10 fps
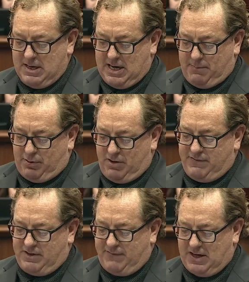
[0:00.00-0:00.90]
and approved
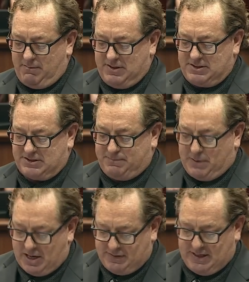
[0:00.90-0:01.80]
the development
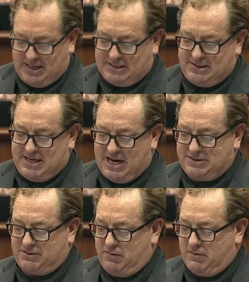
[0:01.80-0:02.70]
despite the elected
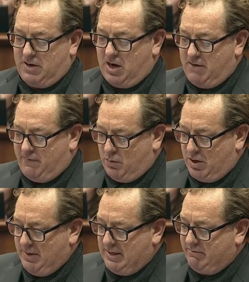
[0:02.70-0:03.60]
council
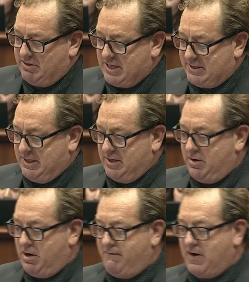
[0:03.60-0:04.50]
overwhelmingly rejecting it
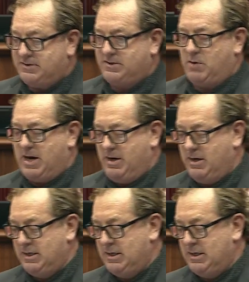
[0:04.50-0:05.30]
9 votes to 1.